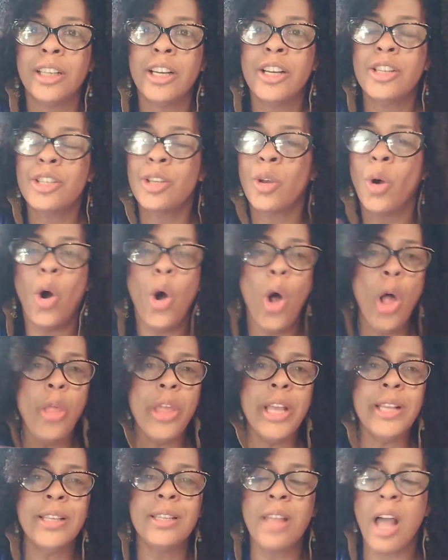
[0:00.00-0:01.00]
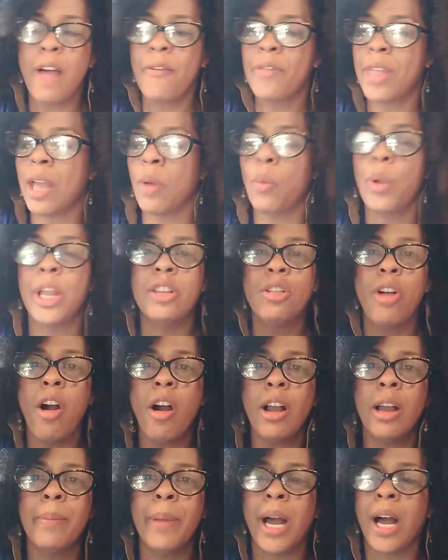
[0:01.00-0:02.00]
So all this stuff that we
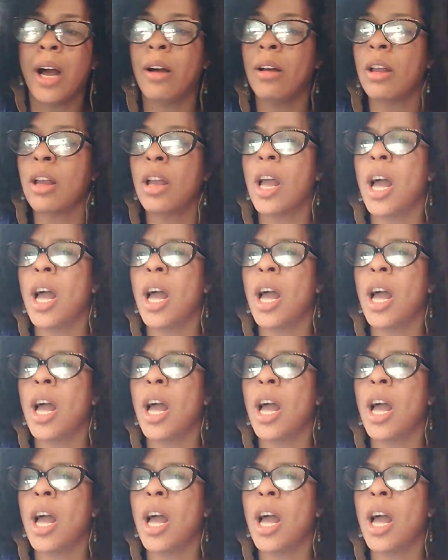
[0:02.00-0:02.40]
talk about,